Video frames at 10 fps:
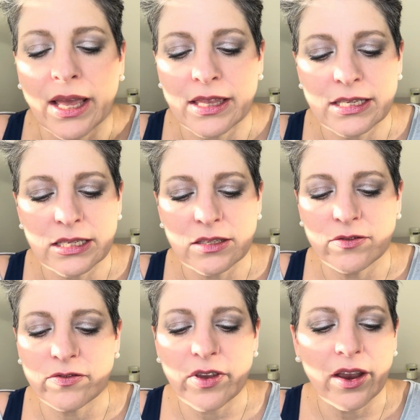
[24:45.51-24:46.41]
This is
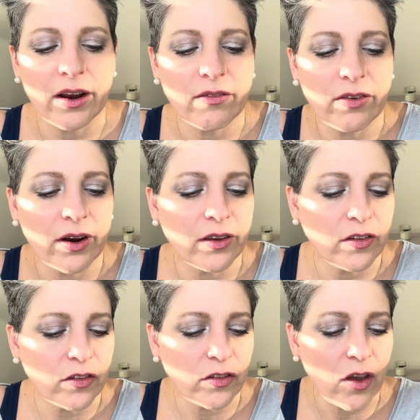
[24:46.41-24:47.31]
very, very
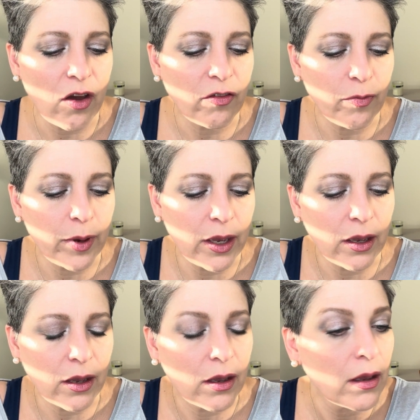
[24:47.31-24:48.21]
soft
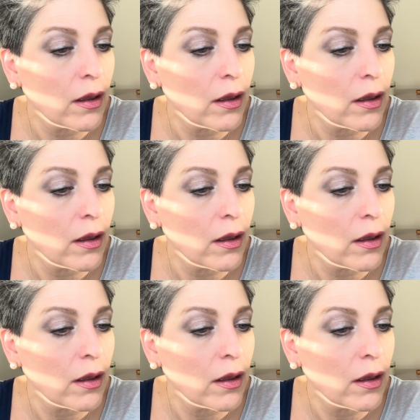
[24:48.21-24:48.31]
pink.